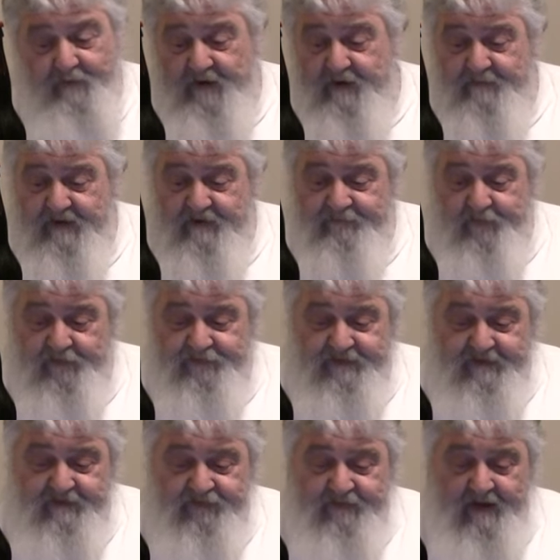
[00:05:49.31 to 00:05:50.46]
recommended for
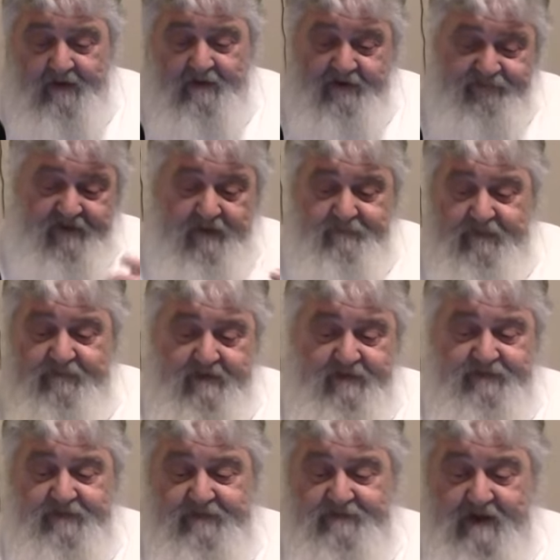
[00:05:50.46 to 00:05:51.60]
extended sale unless ABV
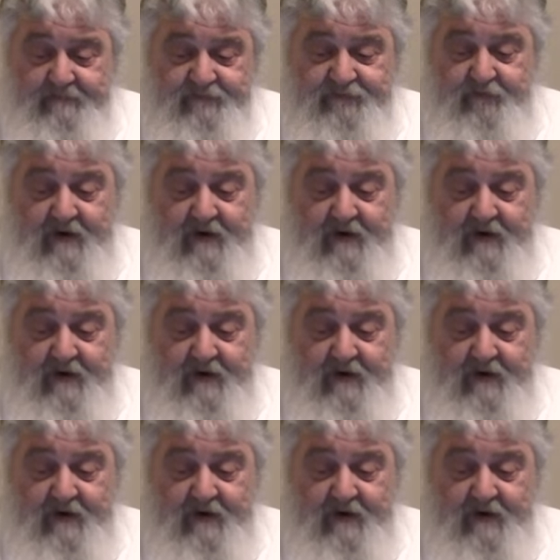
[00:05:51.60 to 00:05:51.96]
extends average